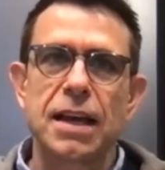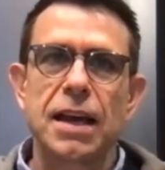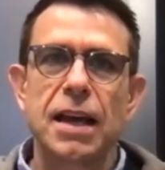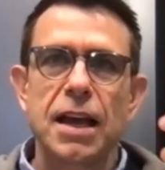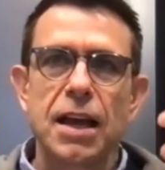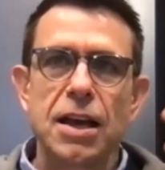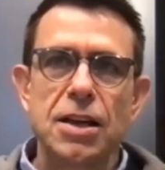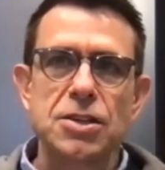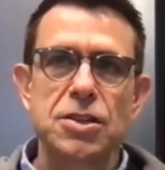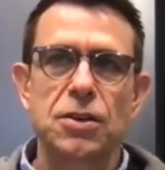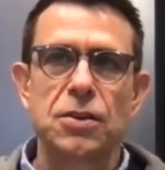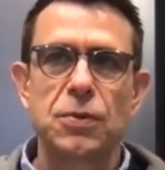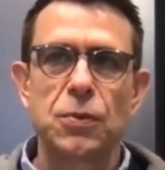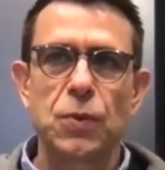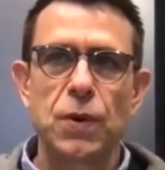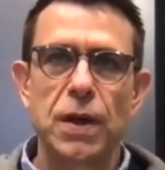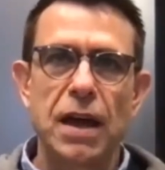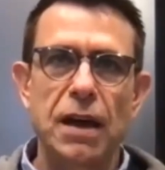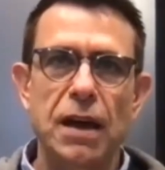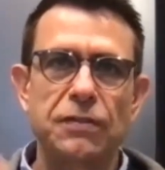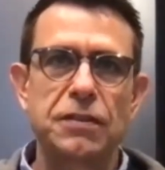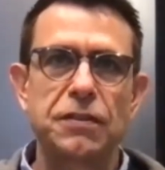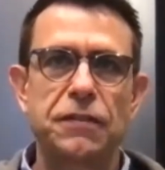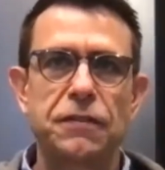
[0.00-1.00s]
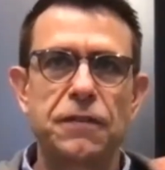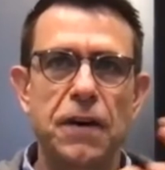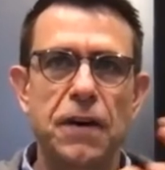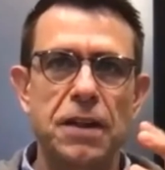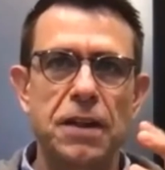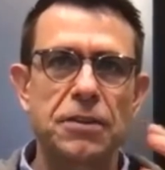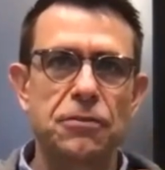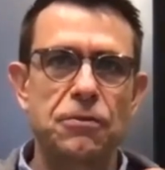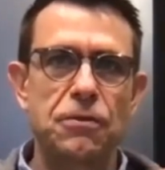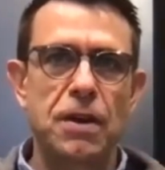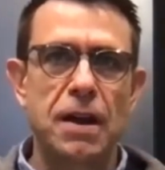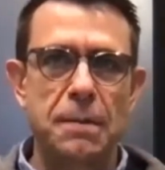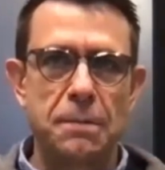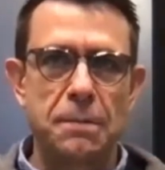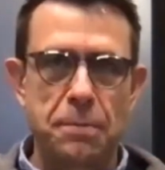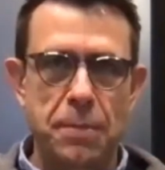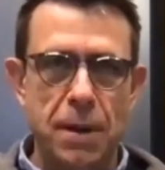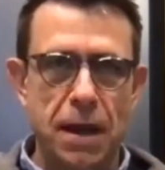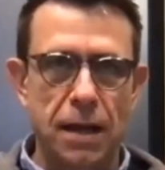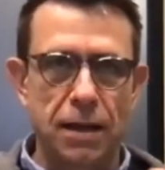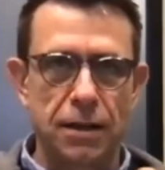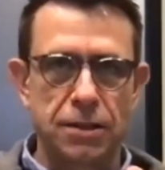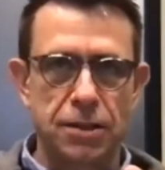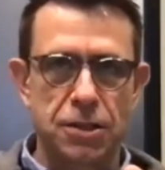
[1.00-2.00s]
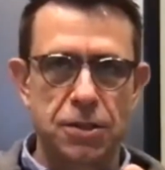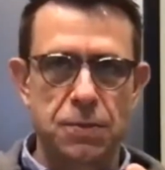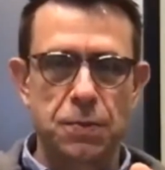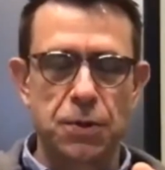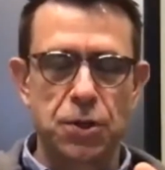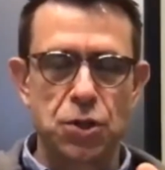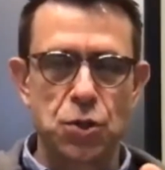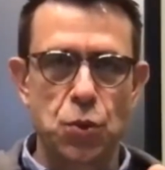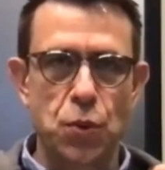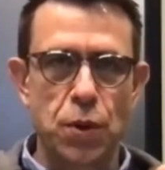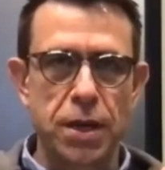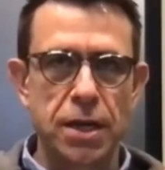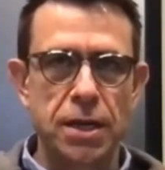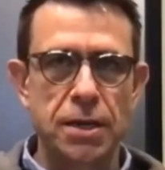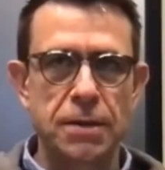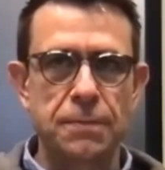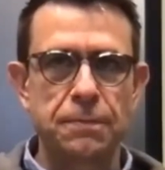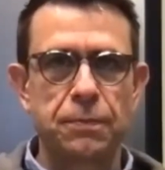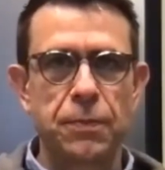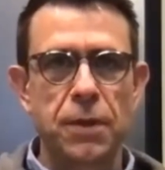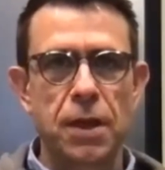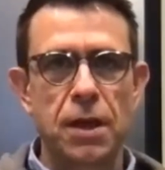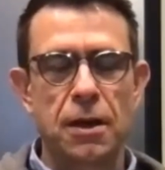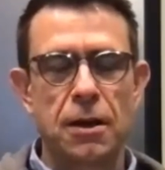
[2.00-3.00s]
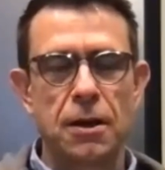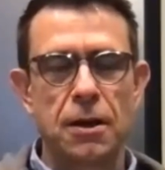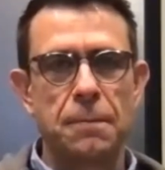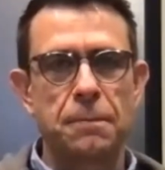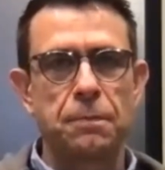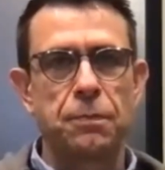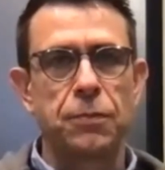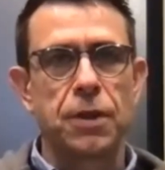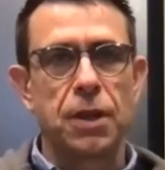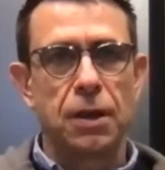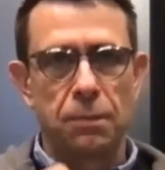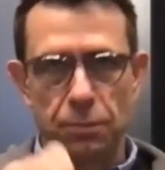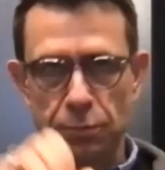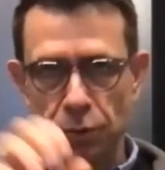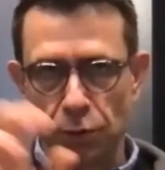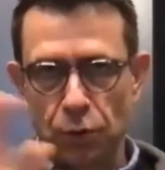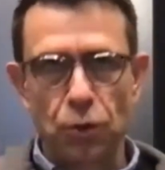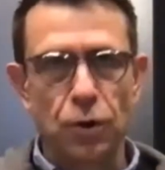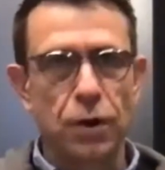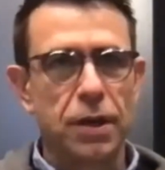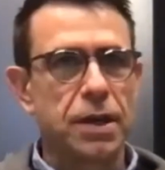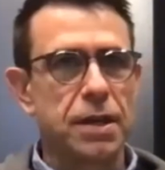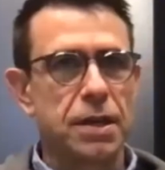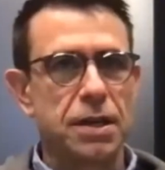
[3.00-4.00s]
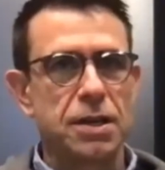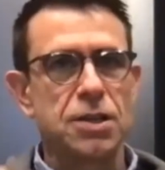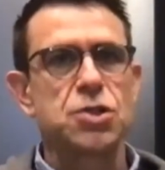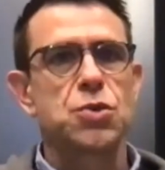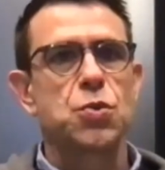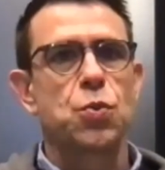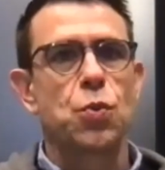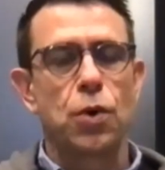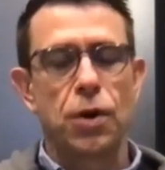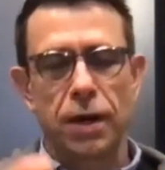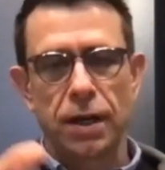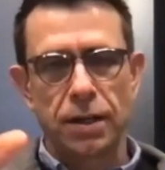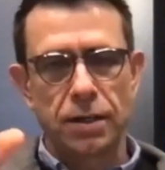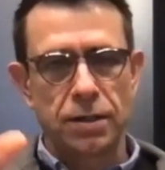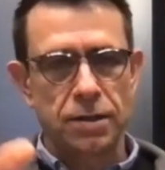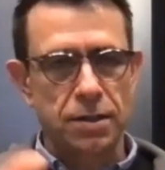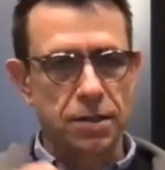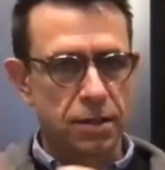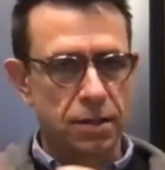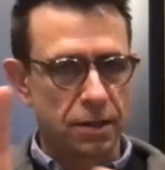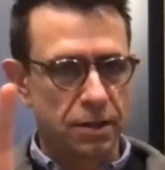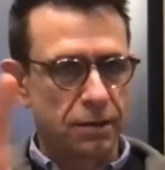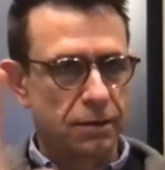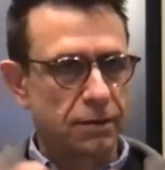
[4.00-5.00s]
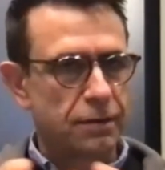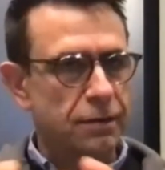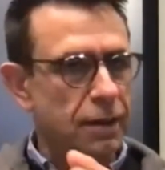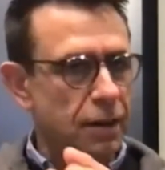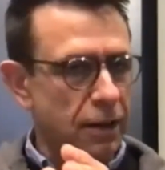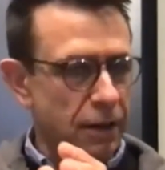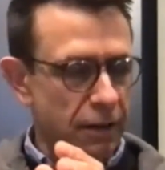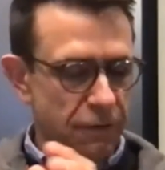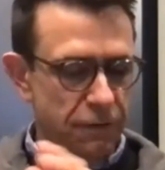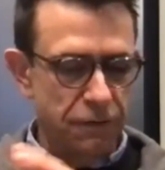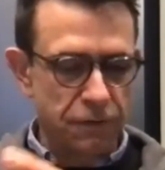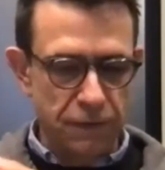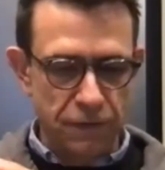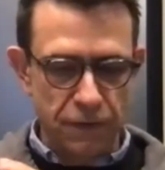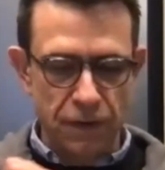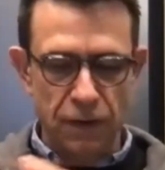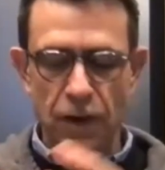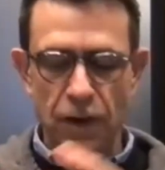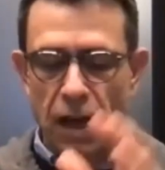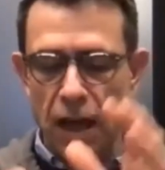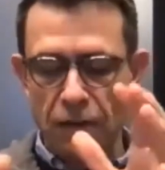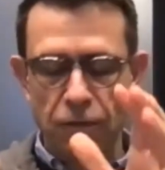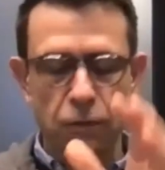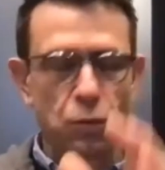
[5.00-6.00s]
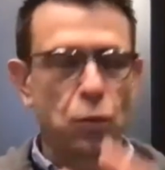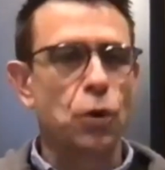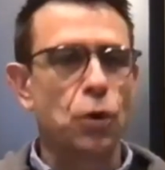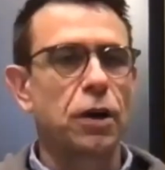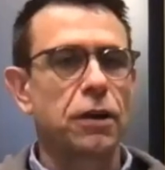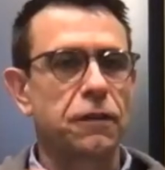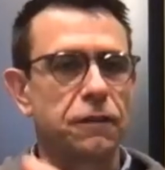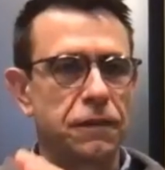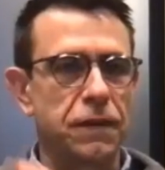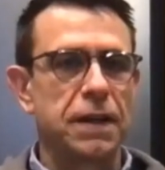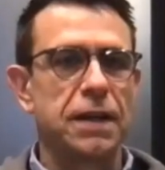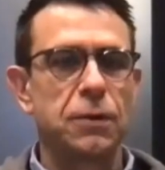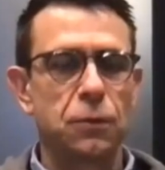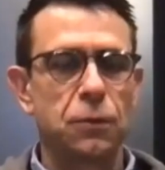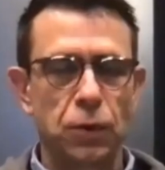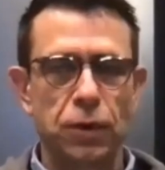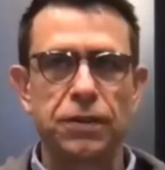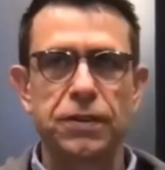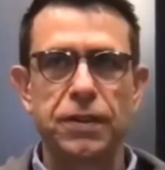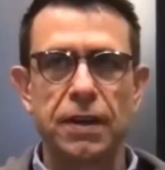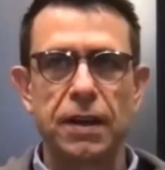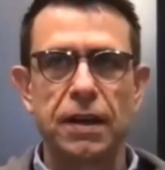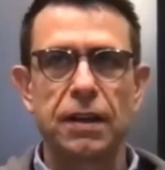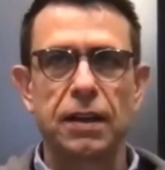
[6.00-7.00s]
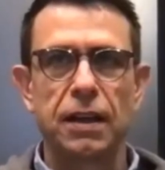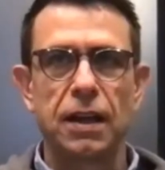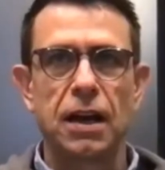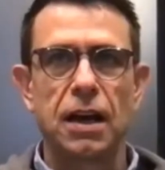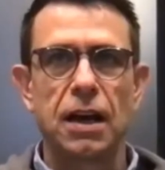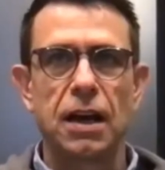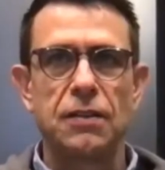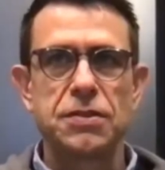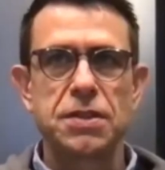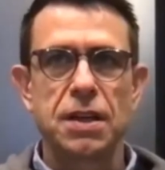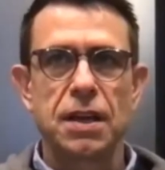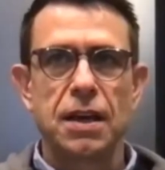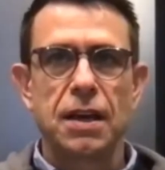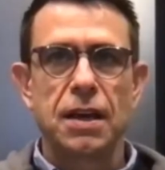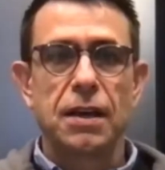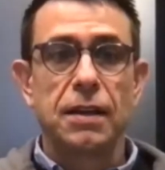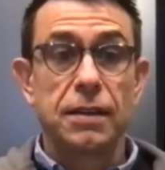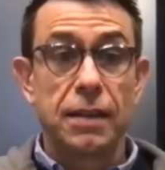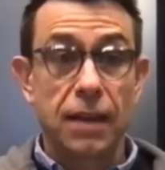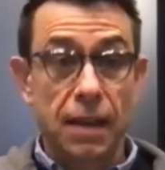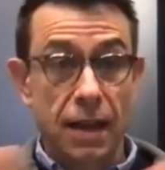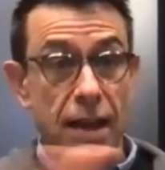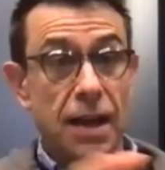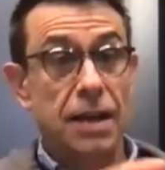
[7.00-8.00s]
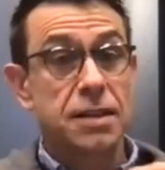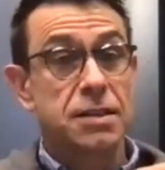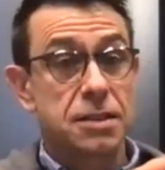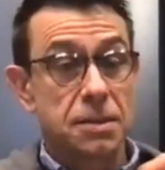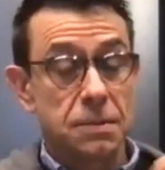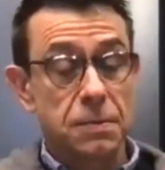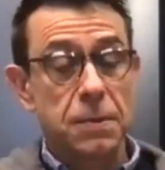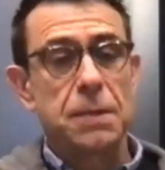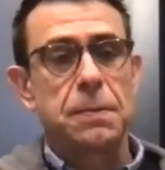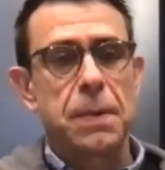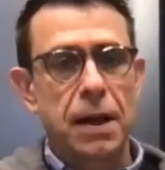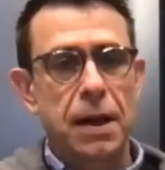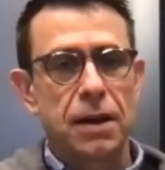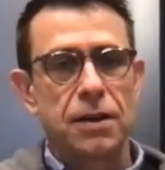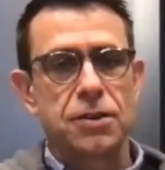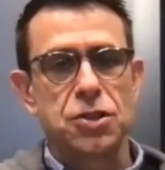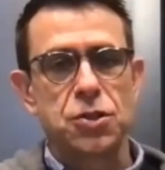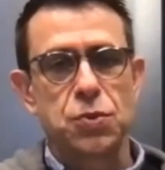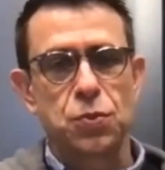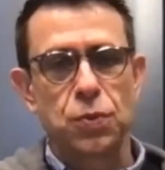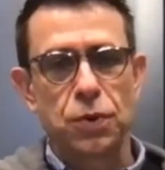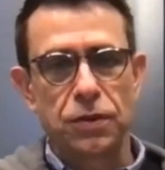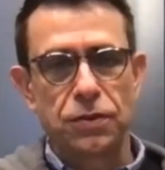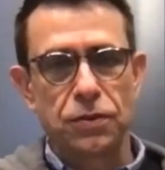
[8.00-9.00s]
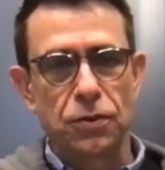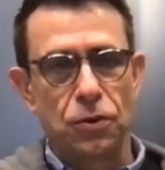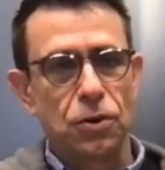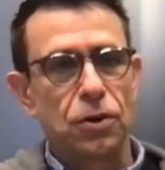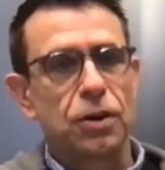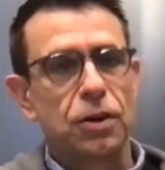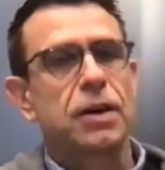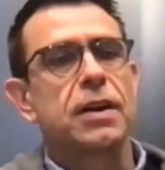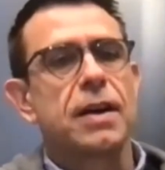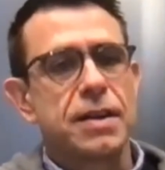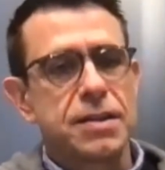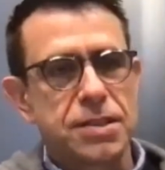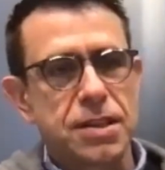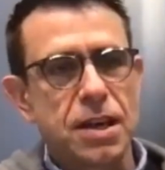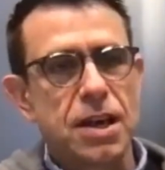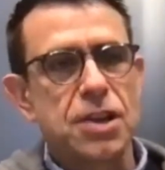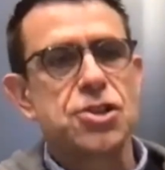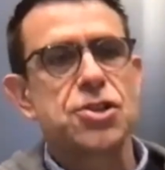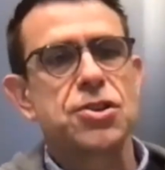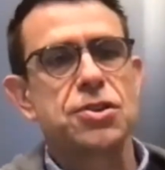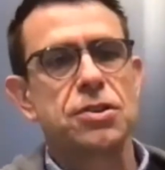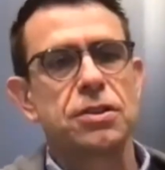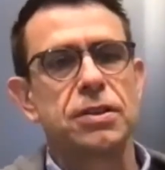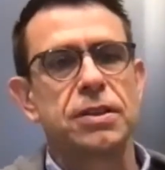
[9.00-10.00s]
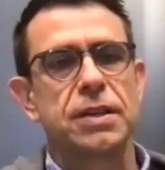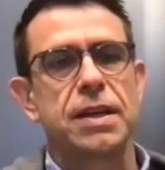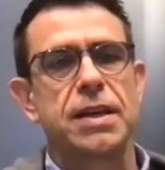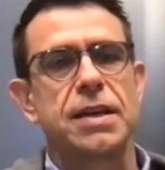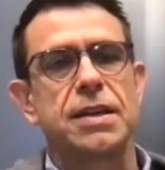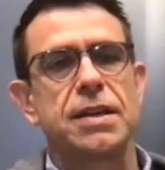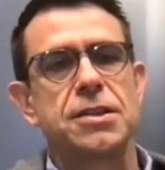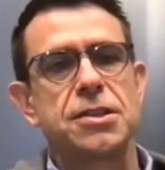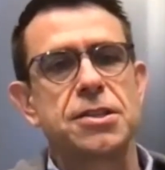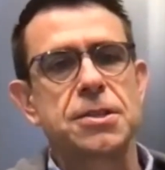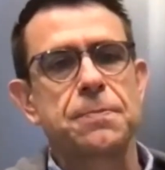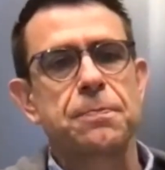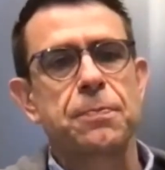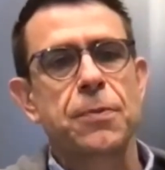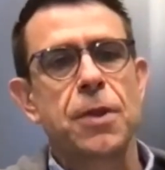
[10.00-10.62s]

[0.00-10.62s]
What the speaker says: so we have to find the right balance between employees wanting to have work fit in with their lives. There has to be balance with organizational needs.